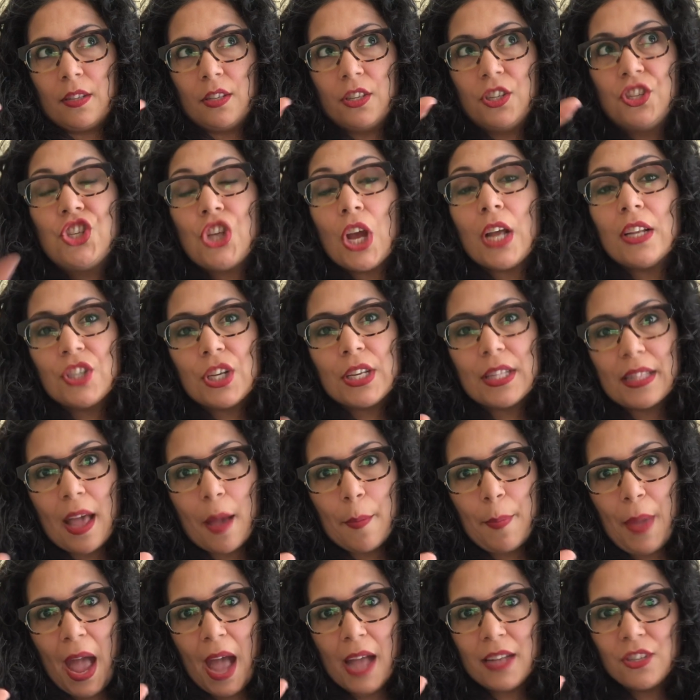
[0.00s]
judging that
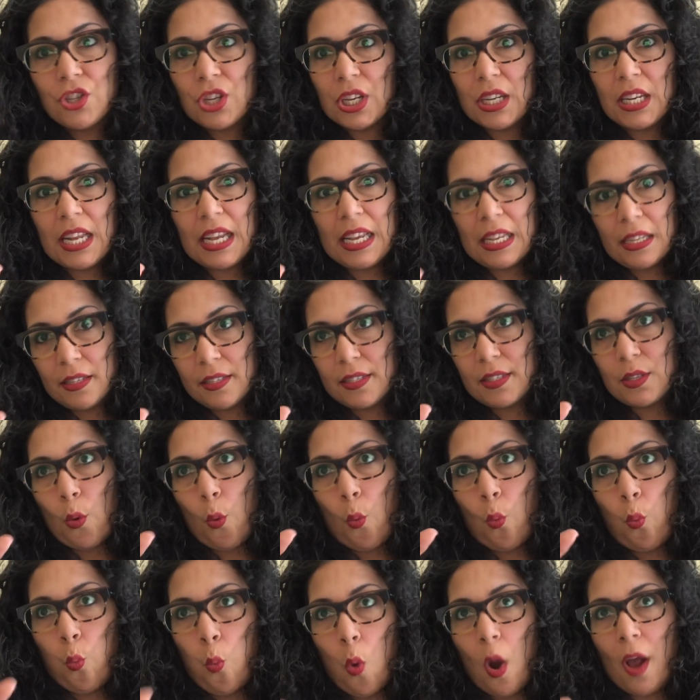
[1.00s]
pageant is
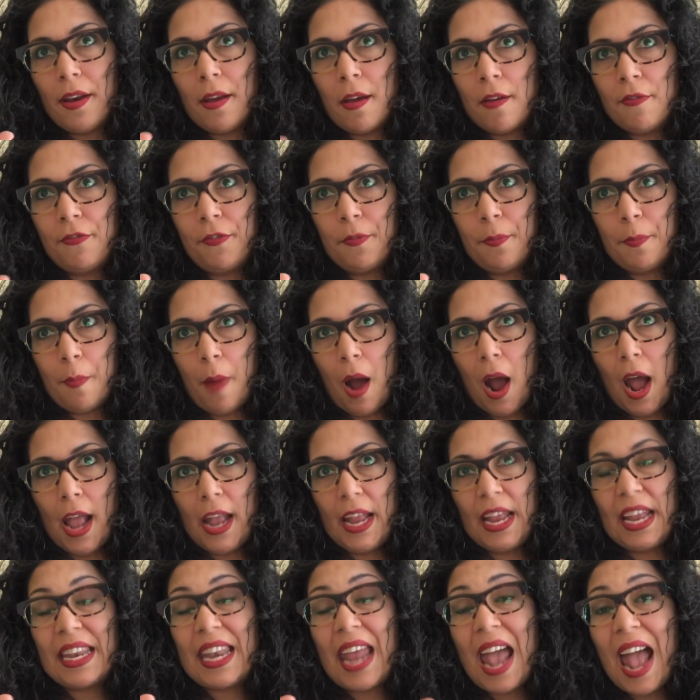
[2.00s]
one of my,
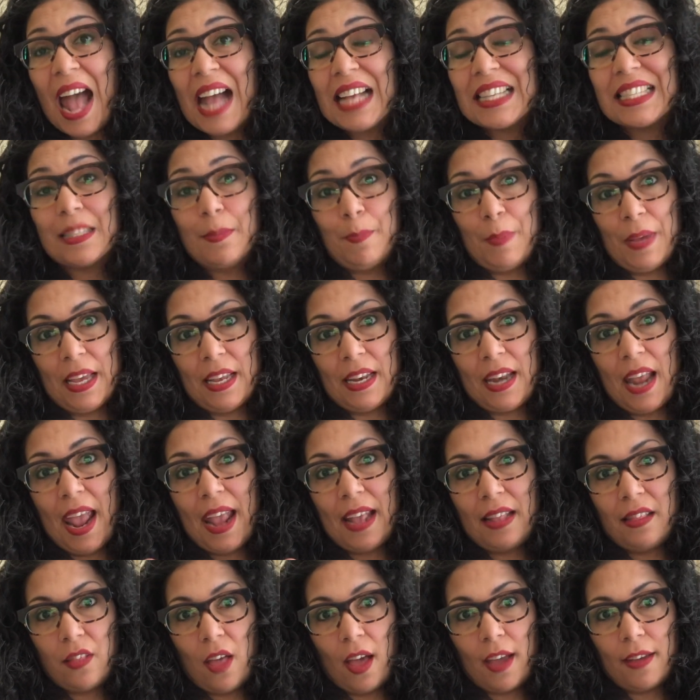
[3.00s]
and has been
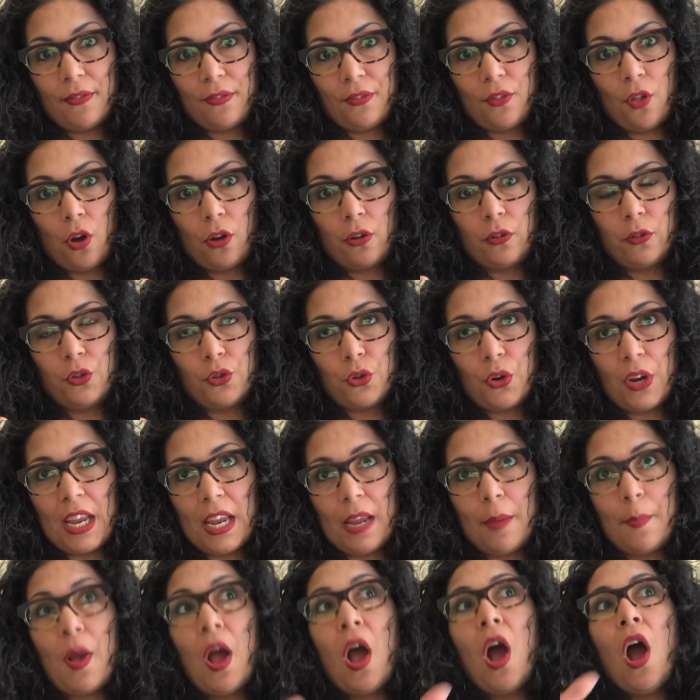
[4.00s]
a lifelong
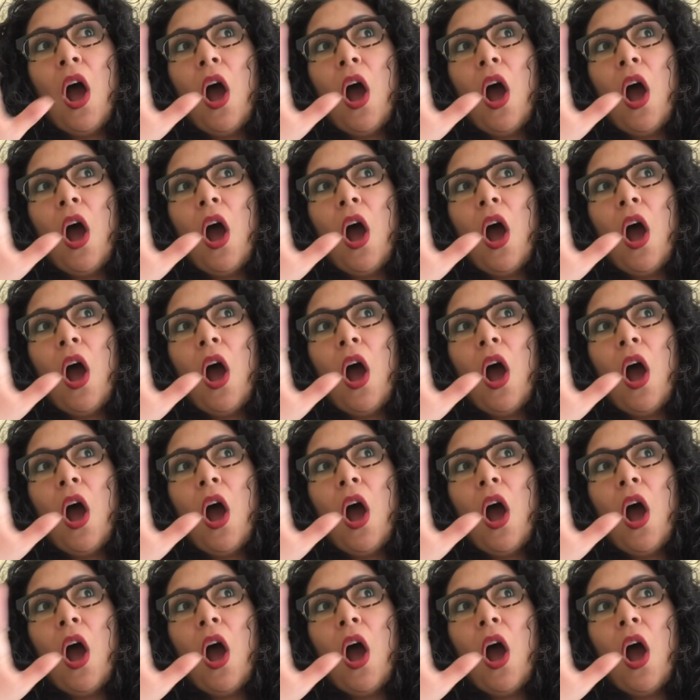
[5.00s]
dream